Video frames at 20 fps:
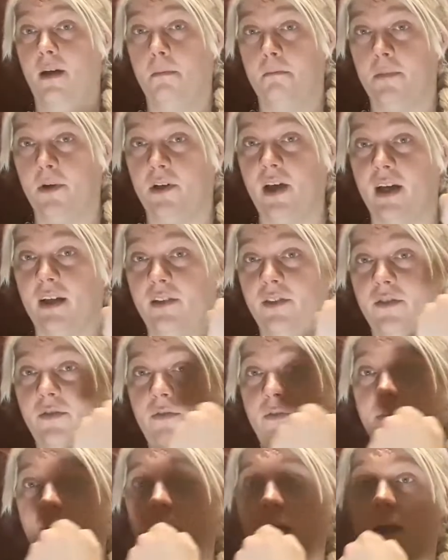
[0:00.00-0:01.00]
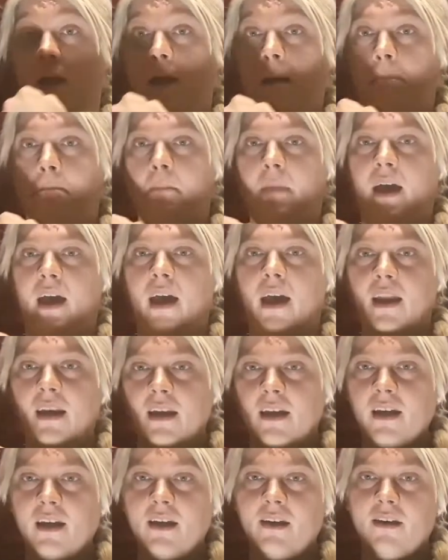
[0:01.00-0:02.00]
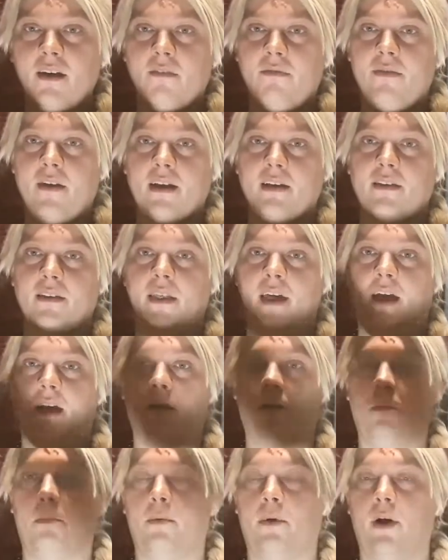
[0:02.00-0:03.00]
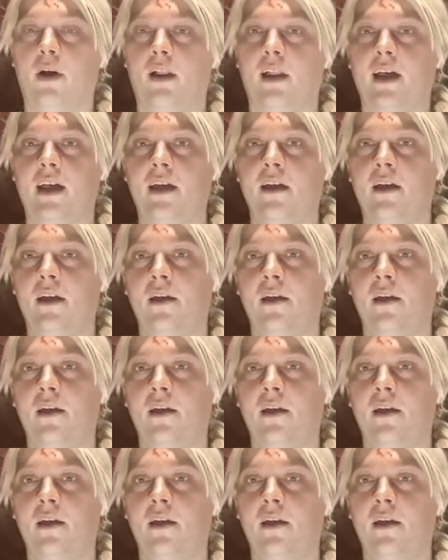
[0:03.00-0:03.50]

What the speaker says: protects from any effect that will probably